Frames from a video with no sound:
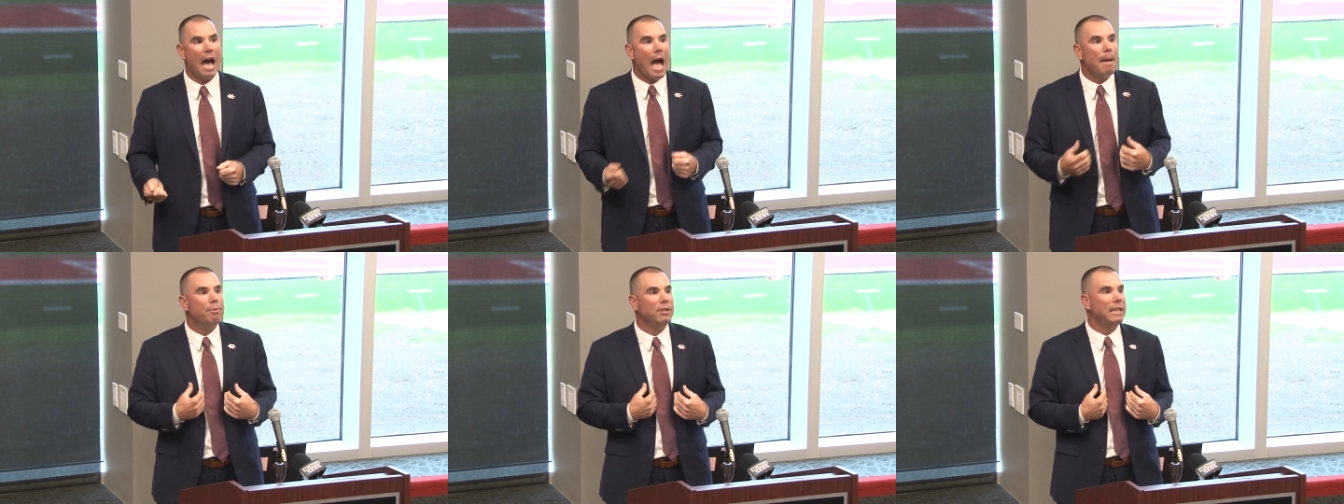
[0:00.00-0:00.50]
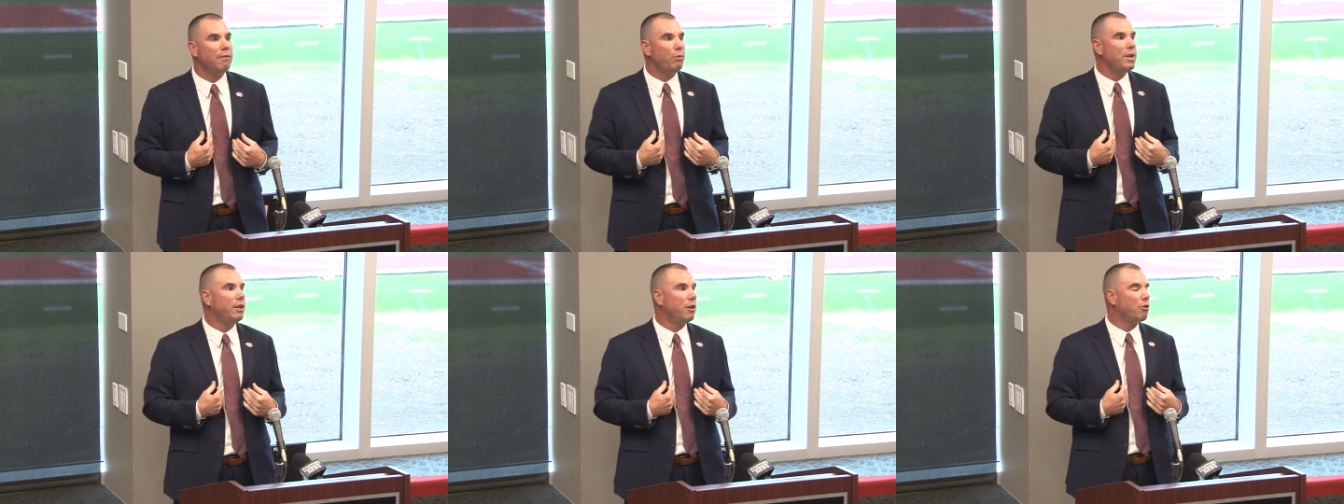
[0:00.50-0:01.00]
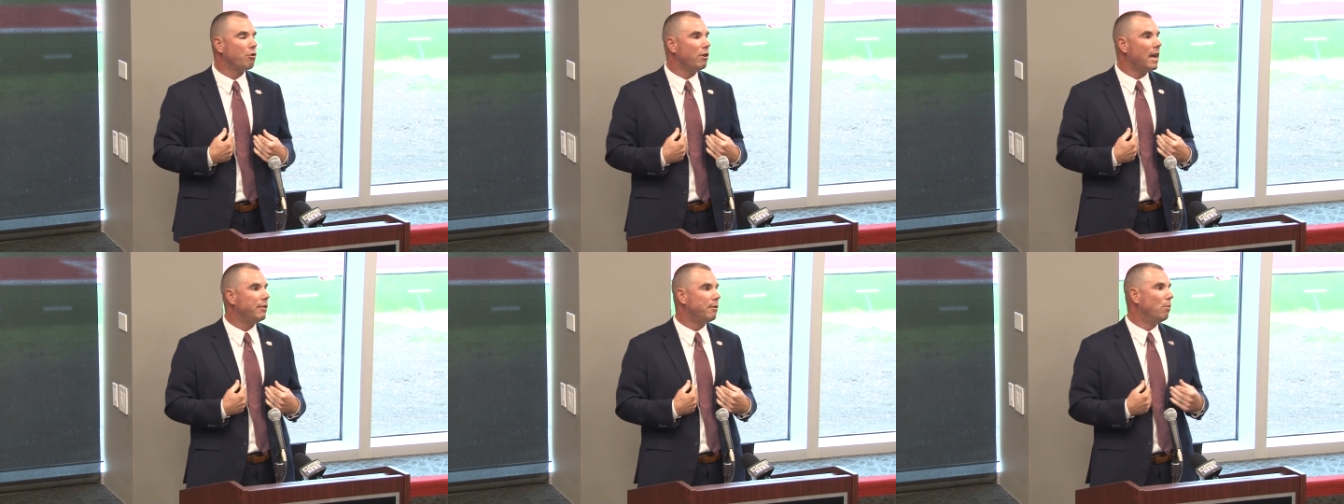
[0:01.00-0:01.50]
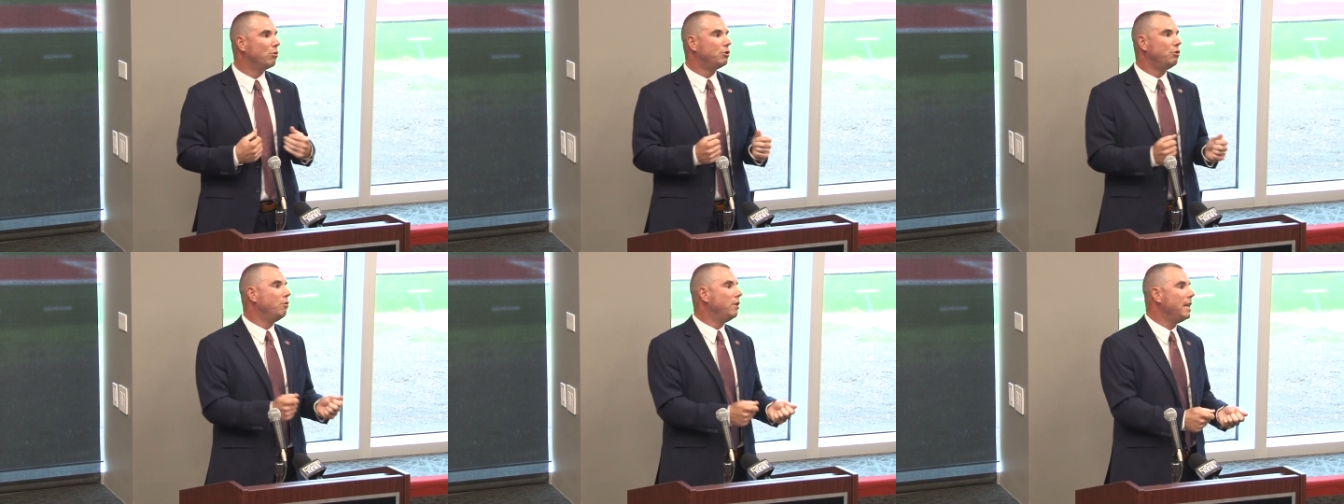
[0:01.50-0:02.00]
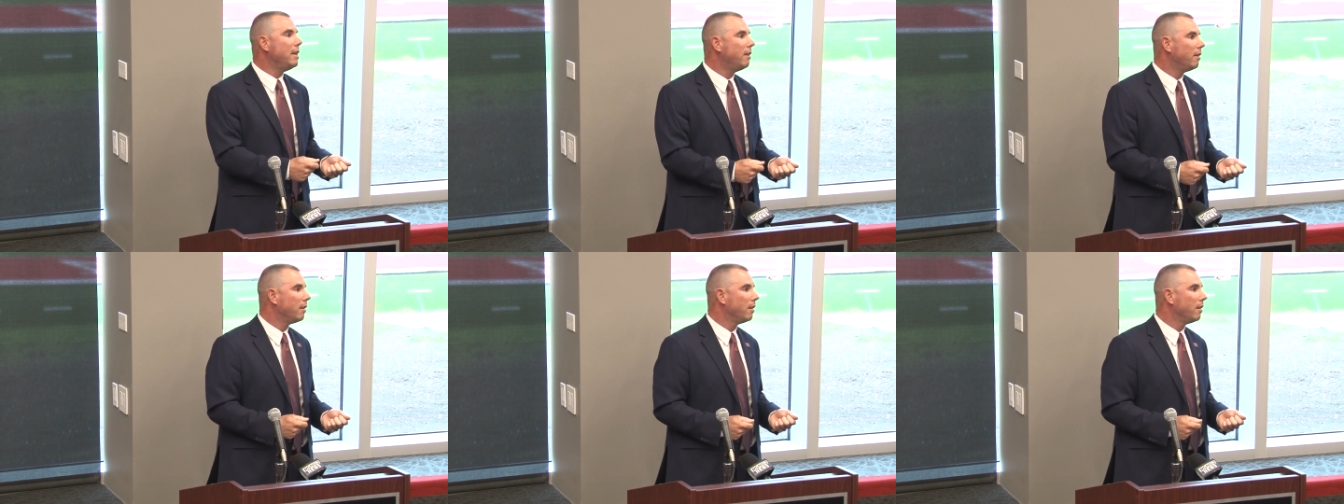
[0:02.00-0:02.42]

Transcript: I believe we can create the most unique